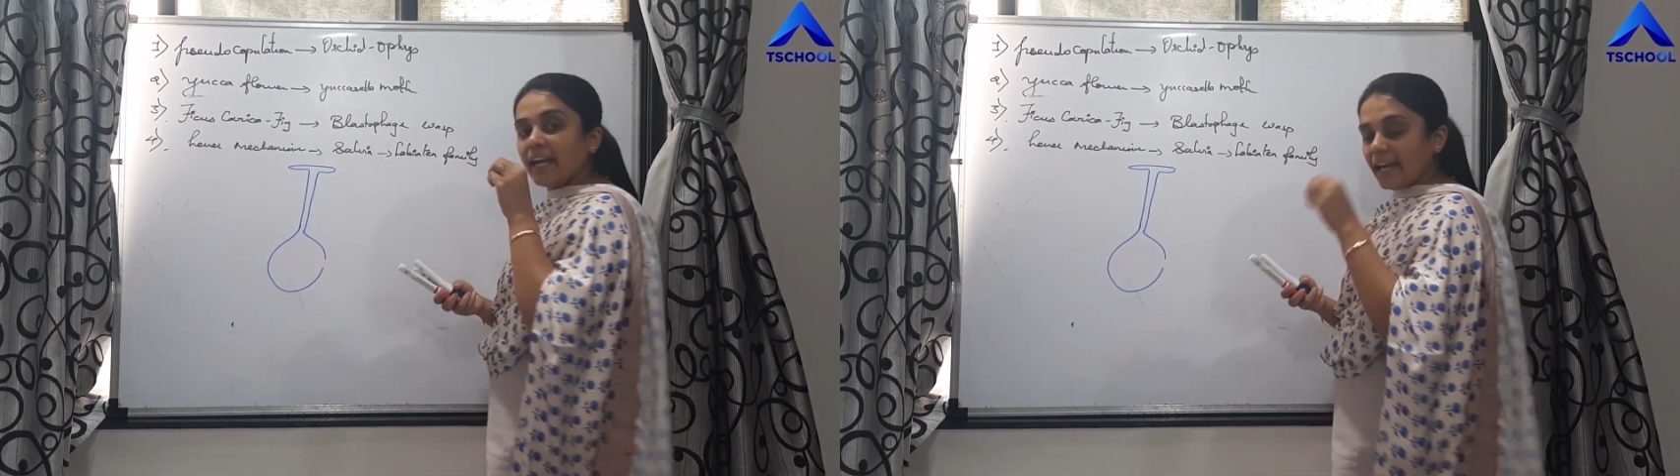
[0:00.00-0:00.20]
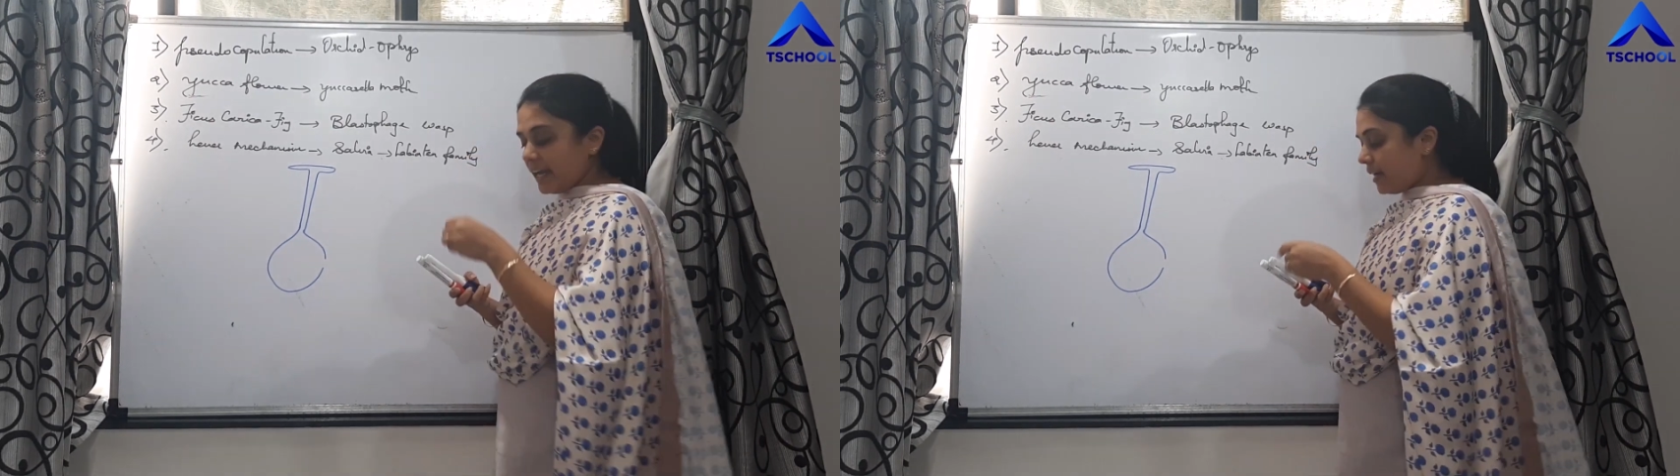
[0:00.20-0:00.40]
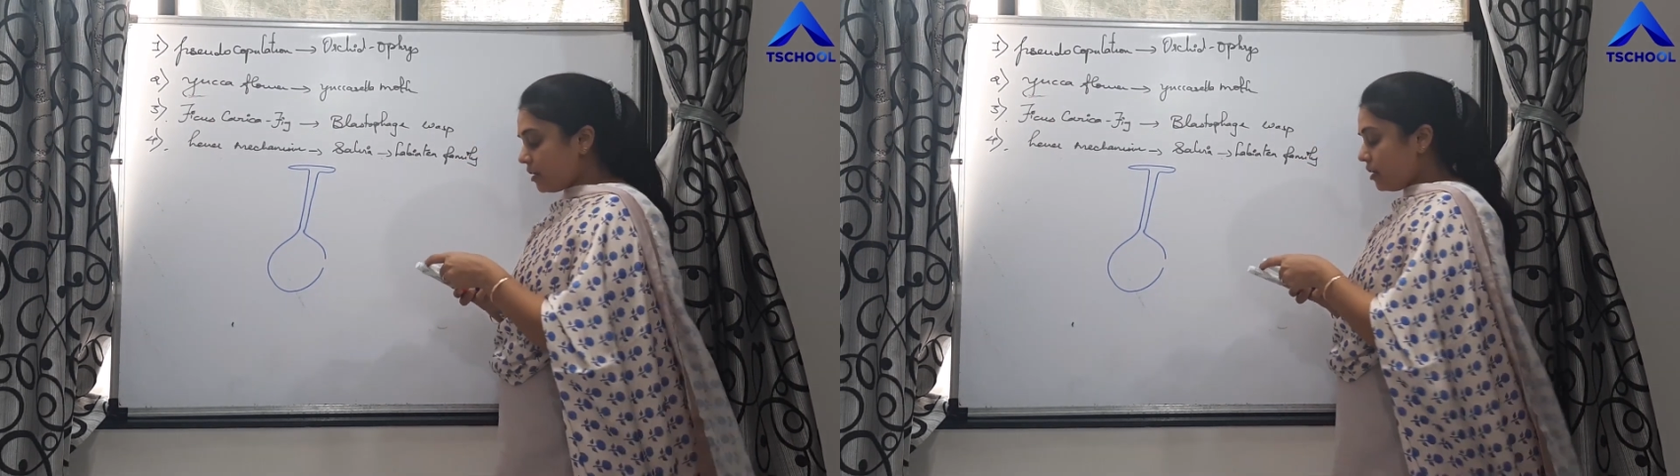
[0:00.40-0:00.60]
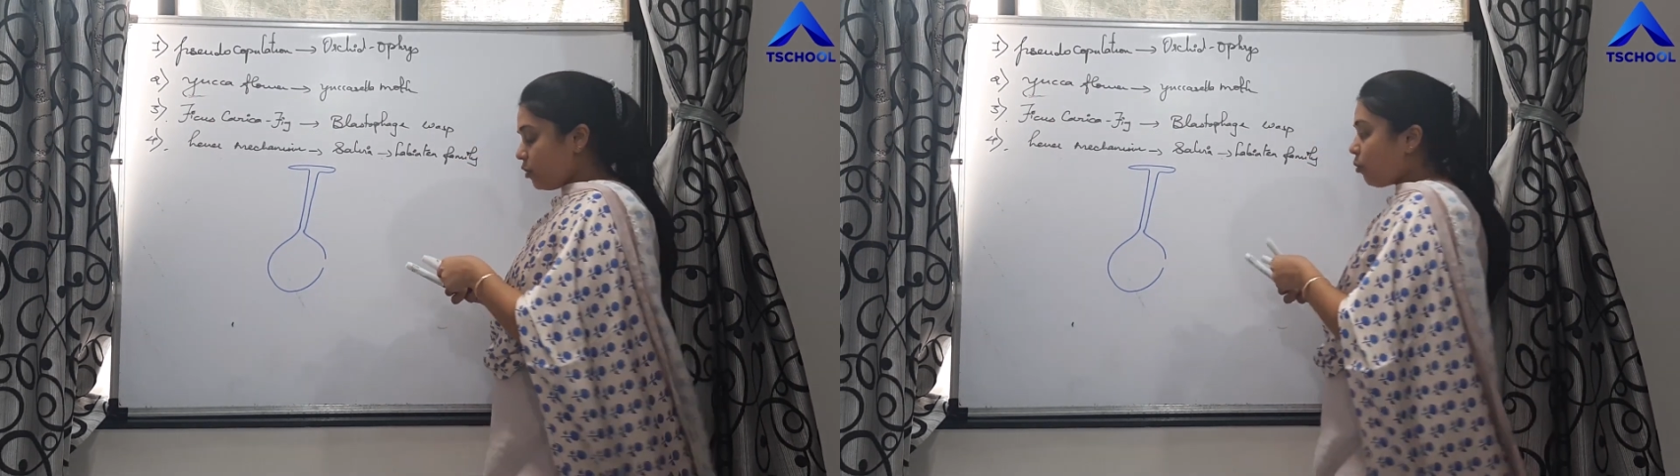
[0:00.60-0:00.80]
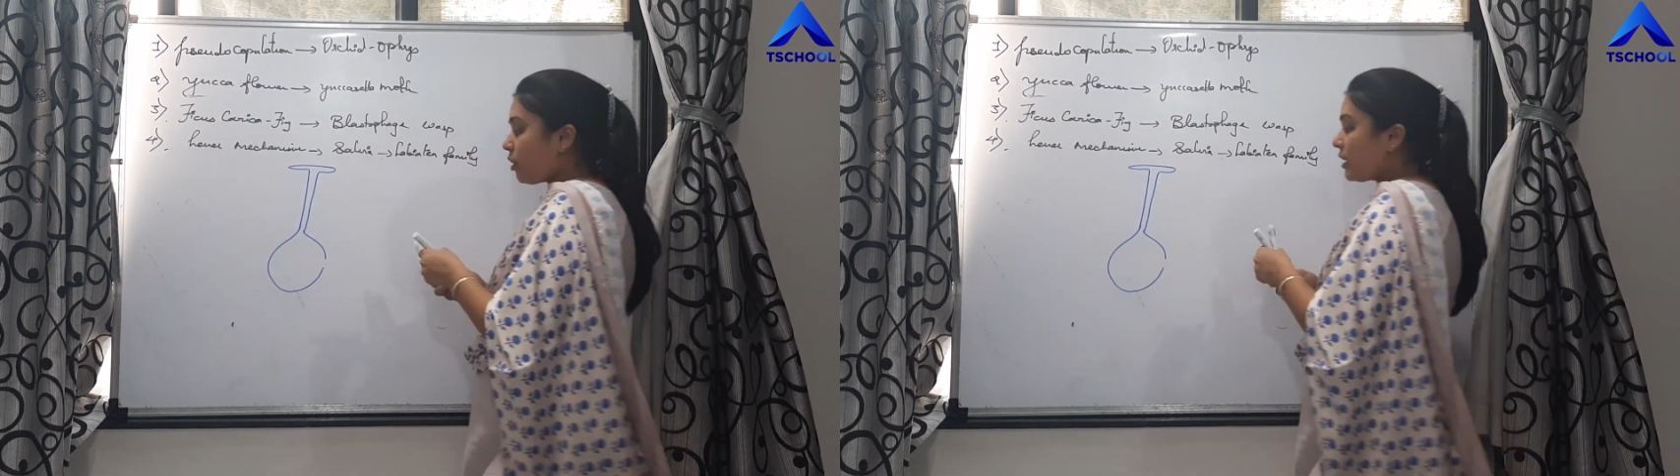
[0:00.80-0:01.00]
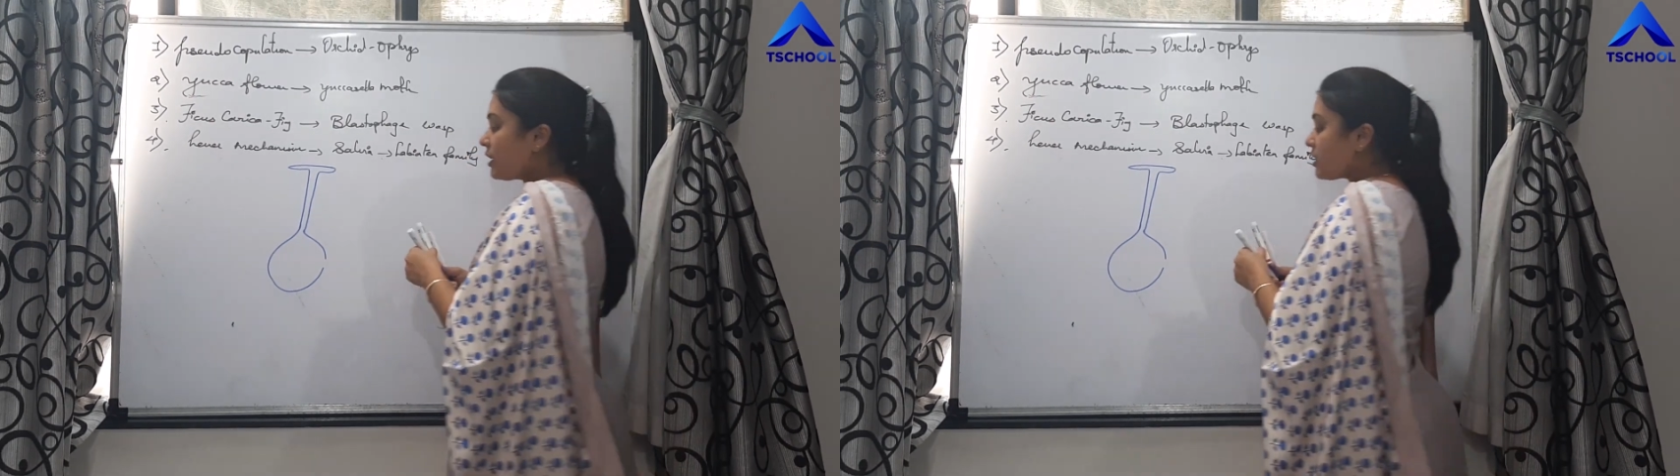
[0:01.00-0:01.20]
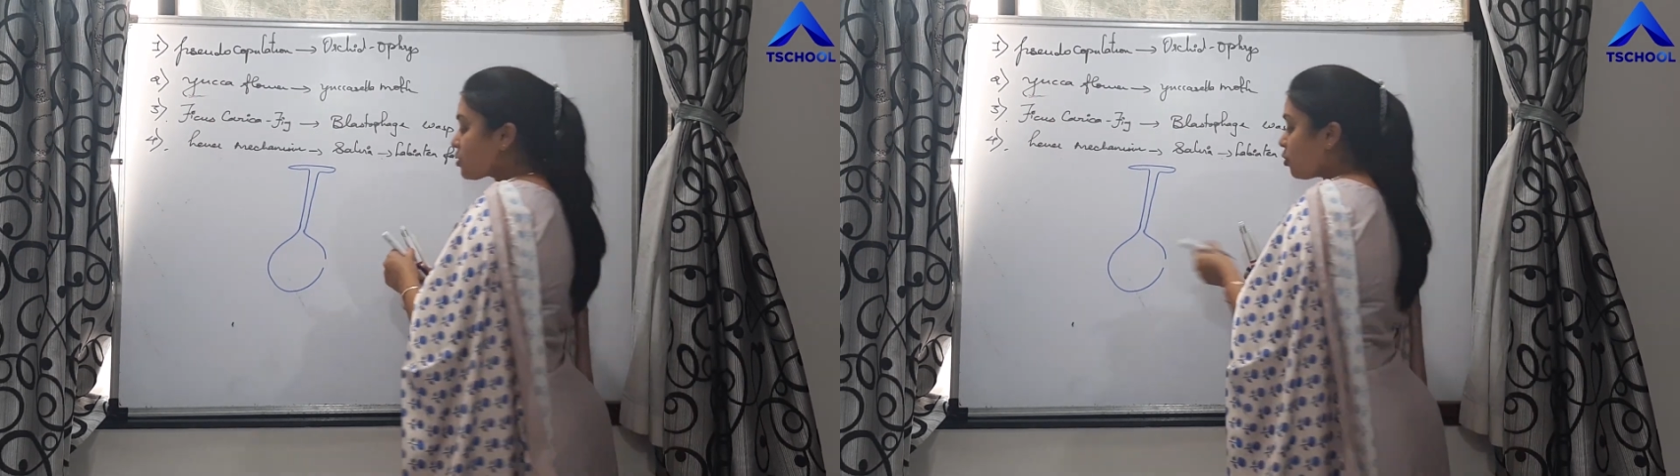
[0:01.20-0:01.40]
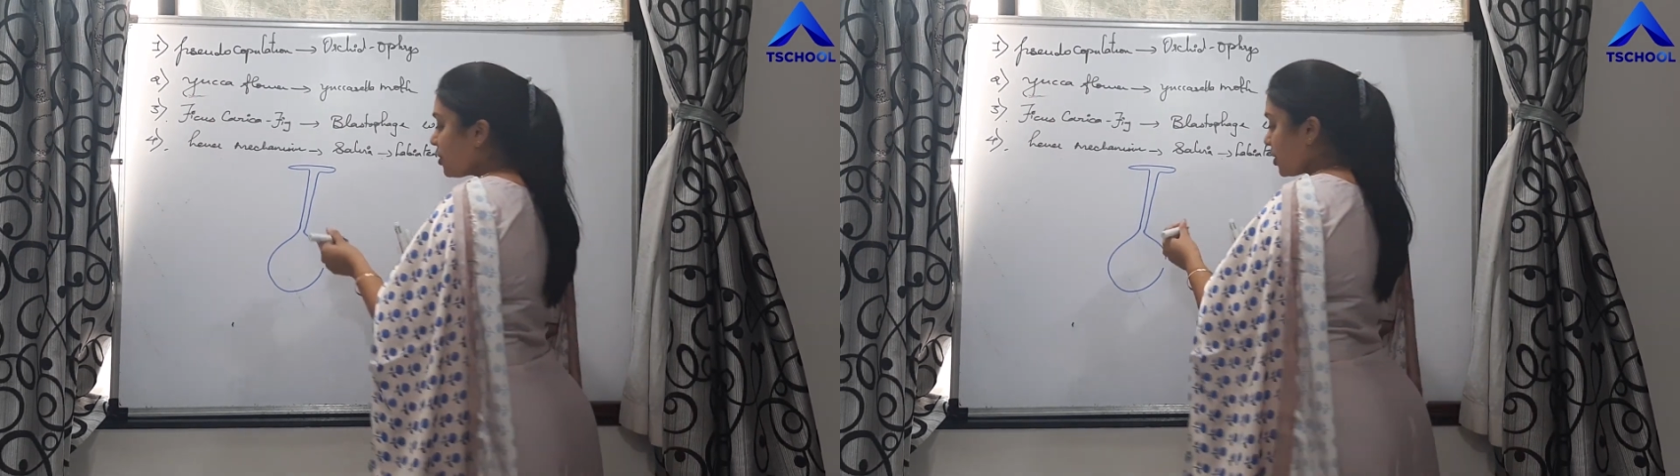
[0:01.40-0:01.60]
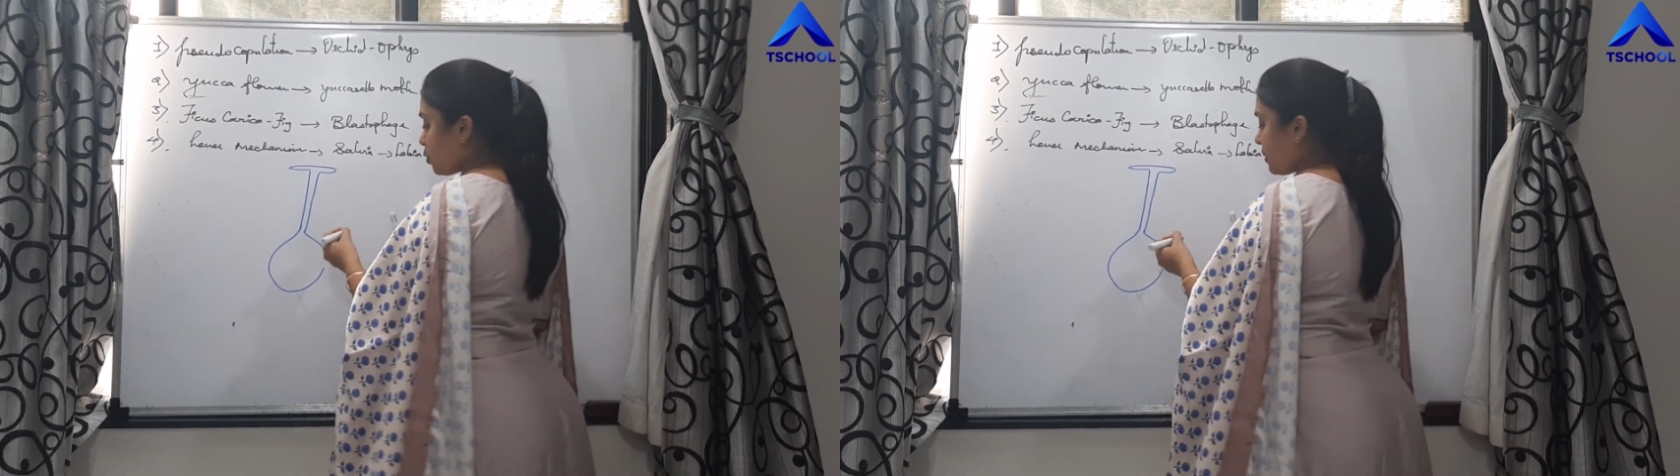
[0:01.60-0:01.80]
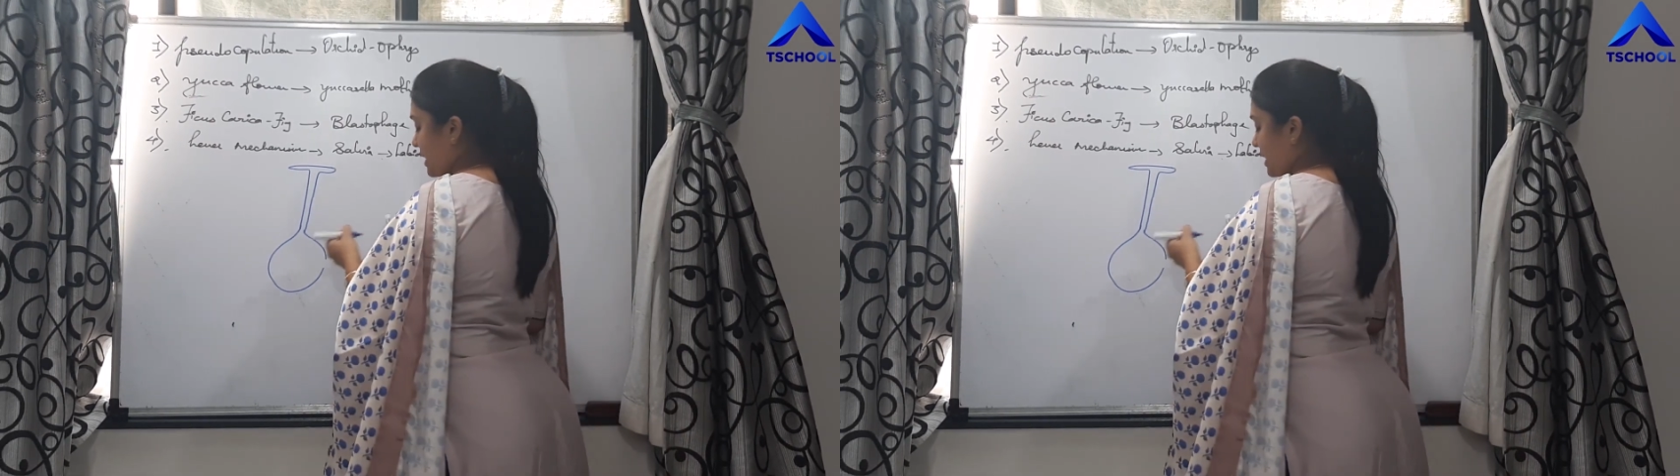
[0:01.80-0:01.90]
and what it is going to